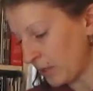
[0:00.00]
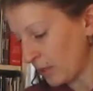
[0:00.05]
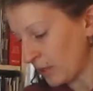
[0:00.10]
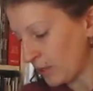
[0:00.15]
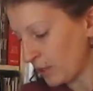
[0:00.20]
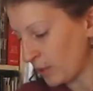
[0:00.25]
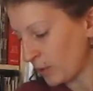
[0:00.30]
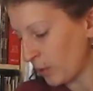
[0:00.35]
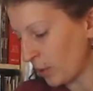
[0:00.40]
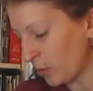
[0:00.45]

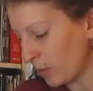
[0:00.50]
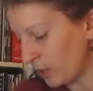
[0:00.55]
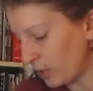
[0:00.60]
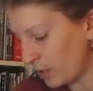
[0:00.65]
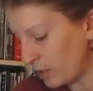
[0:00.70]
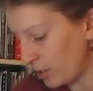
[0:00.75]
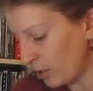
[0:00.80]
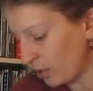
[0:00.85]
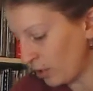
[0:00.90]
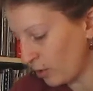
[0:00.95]
So what I'm
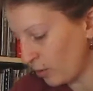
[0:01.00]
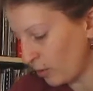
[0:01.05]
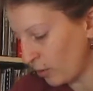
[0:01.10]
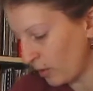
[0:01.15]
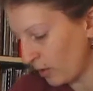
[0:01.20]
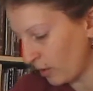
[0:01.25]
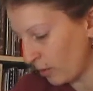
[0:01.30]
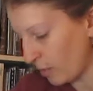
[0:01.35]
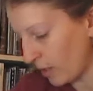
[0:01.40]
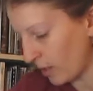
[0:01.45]
going to do
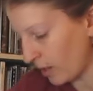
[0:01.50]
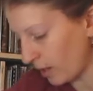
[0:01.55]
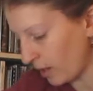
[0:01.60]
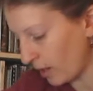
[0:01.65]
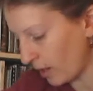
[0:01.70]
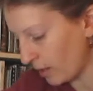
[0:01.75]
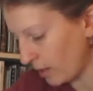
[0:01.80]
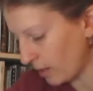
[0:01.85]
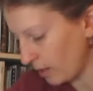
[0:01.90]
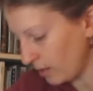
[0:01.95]
with my
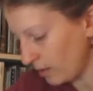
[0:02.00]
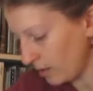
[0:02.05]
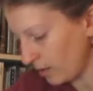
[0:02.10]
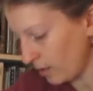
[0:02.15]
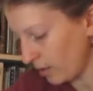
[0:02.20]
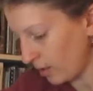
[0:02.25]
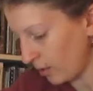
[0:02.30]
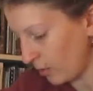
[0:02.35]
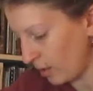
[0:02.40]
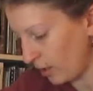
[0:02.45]
iron,
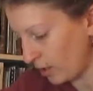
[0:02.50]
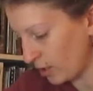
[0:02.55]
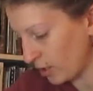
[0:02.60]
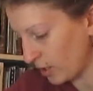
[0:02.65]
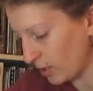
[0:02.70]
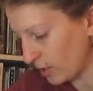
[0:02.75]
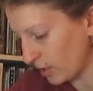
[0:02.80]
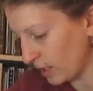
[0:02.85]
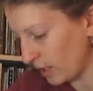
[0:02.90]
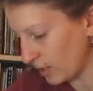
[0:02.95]
I want to
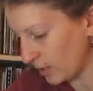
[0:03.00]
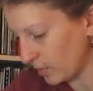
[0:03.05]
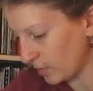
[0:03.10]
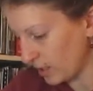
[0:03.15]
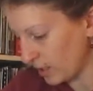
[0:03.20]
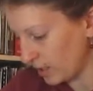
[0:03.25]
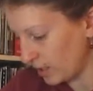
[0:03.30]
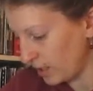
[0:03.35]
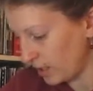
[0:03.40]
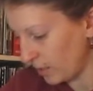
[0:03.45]
just get some
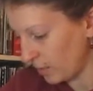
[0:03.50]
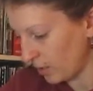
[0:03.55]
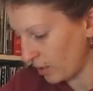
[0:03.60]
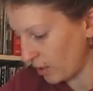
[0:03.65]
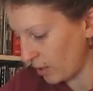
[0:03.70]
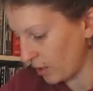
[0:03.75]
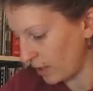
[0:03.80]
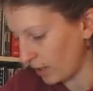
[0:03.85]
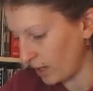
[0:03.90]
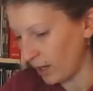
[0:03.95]
steam
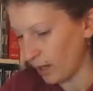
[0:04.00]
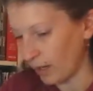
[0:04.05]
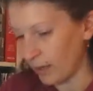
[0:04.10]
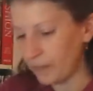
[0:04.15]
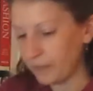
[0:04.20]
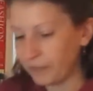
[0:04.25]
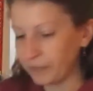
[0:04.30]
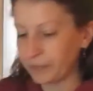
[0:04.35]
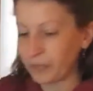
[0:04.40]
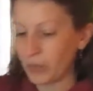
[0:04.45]
going
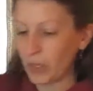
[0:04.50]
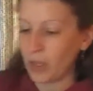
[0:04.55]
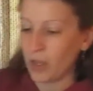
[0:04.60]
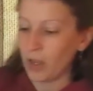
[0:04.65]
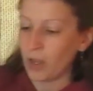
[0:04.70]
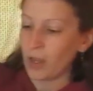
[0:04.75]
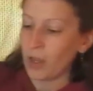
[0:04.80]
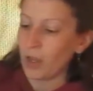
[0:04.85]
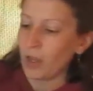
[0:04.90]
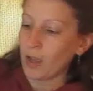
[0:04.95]
here,
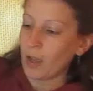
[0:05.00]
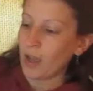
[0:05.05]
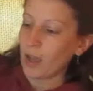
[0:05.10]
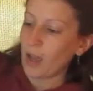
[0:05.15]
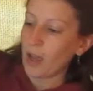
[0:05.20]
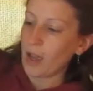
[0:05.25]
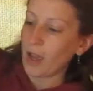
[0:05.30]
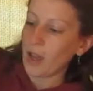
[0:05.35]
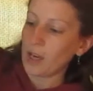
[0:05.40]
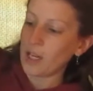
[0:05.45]

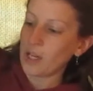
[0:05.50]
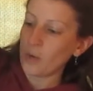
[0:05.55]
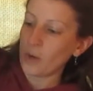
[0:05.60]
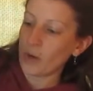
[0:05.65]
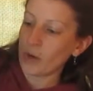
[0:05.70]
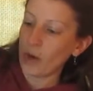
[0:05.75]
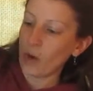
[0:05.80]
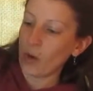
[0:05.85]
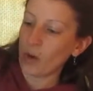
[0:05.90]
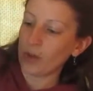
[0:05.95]
and you
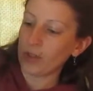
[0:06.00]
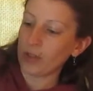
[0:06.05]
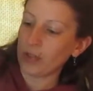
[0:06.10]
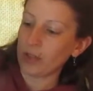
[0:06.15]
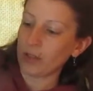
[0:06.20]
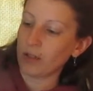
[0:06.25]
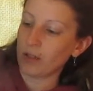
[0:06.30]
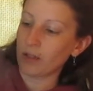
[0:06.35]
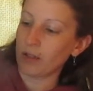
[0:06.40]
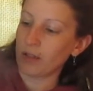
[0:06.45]
want to hold
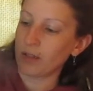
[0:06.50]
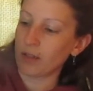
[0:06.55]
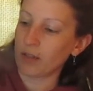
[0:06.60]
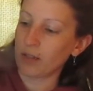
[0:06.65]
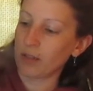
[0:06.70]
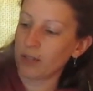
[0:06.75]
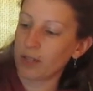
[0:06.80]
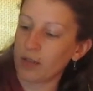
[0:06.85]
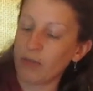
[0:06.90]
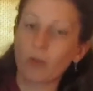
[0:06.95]
it
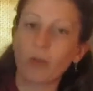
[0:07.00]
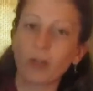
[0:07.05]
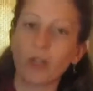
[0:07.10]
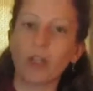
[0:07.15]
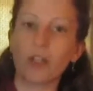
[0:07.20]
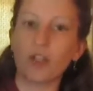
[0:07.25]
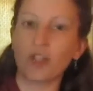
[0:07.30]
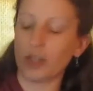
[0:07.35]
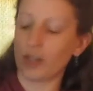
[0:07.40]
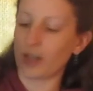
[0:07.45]
several
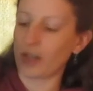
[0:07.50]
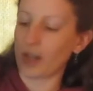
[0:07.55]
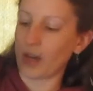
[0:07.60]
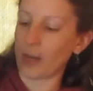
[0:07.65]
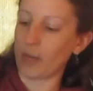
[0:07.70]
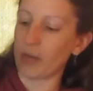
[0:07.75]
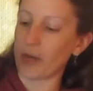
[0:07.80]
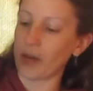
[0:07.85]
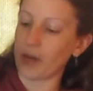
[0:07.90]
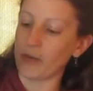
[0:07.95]
inches
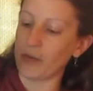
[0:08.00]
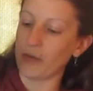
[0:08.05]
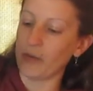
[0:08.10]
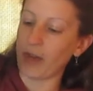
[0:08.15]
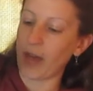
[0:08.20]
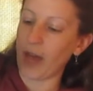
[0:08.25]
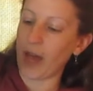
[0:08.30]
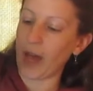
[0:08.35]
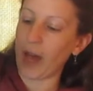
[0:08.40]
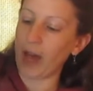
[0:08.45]
above
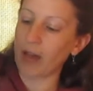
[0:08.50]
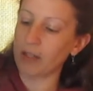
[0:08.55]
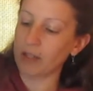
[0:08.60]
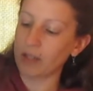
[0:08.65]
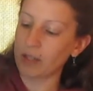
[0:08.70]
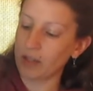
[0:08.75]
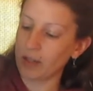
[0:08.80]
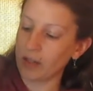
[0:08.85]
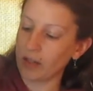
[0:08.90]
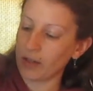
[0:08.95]
the
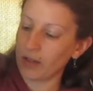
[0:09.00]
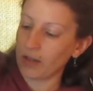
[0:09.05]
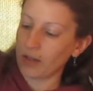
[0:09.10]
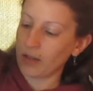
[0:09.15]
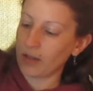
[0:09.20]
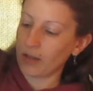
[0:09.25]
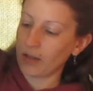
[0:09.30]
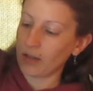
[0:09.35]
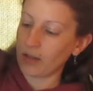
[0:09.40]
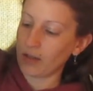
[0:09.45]
hat
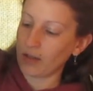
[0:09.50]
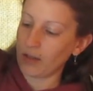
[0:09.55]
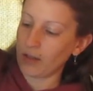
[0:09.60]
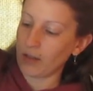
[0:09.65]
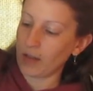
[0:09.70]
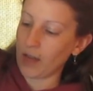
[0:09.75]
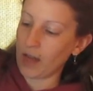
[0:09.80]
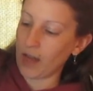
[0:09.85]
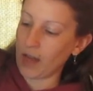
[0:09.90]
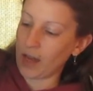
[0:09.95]

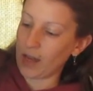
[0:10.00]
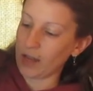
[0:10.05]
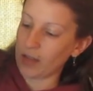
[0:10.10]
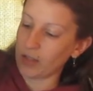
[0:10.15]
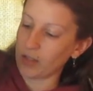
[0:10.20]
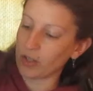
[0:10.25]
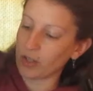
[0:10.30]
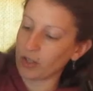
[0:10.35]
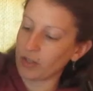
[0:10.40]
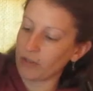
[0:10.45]

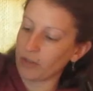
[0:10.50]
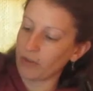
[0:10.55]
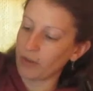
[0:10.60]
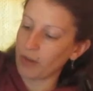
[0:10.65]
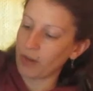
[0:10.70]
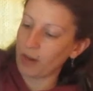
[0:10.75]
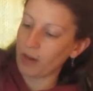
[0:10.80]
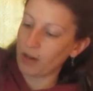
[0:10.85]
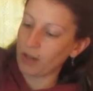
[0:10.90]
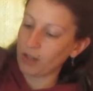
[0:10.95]
and just
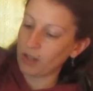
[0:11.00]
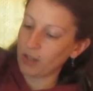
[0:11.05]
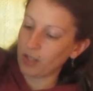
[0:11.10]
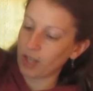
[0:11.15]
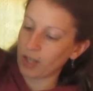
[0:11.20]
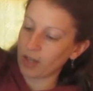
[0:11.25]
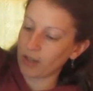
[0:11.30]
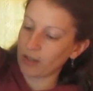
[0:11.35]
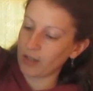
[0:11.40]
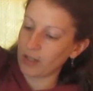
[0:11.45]
very
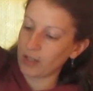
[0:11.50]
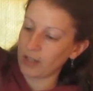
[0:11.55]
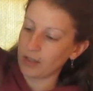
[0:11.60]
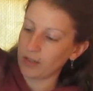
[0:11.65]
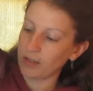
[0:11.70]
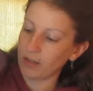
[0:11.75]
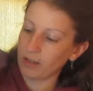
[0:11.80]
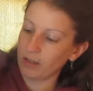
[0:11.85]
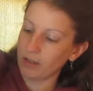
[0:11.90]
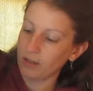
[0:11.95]

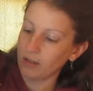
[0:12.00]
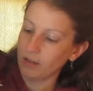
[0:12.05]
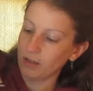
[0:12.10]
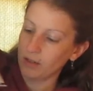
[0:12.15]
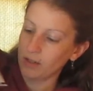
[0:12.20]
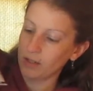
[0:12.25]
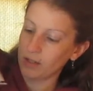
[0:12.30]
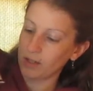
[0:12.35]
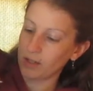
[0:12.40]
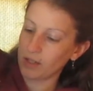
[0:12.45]
gently
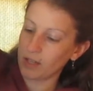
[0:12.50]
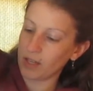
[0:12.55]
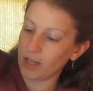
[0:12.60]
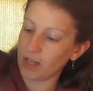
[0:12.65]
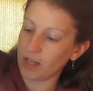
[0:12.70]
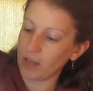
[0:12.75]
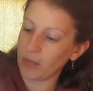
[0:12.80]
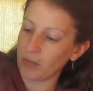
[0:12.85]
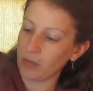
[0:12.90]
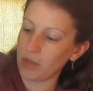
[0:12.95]

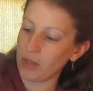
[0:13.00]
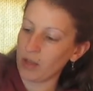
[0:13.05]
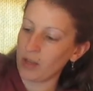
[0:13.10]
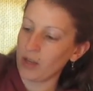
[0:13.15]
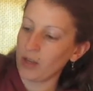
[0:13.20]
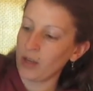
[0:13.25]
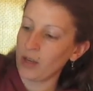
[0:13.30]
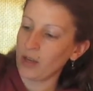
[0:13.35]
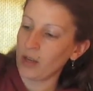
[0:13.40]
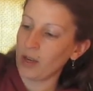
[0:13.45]
steam,
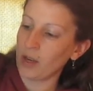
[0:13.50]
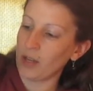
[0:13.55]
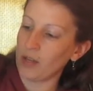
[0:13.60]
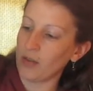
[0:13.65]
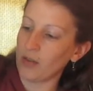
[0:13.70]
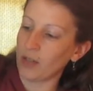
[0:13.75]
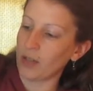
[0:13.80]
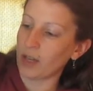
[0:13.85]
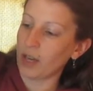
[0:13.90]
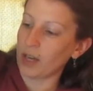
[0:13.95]
and
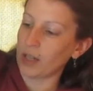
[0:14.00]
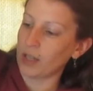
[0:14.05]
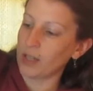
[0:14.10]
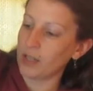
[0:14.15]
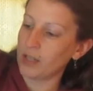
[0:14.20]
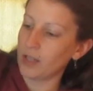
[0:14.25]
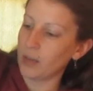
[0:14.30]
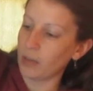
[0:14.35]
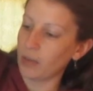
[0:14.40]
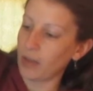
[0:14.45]
you can kind of
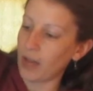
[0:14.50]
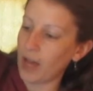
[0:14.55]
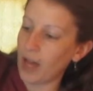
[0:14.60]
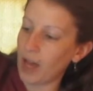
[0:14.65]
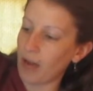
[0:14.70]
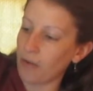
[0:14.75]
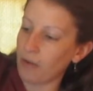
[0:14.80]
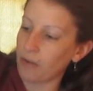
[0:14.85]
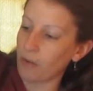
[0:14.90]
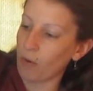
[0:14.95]
tip the
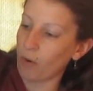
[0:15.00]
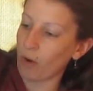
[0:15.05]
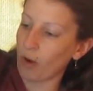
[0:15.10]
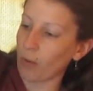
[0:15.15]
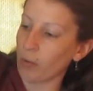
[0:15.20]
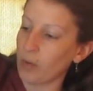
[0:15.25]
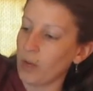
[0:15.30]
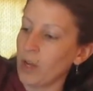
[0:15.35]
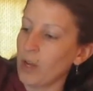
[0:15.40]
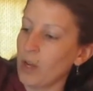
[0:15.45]
hat form.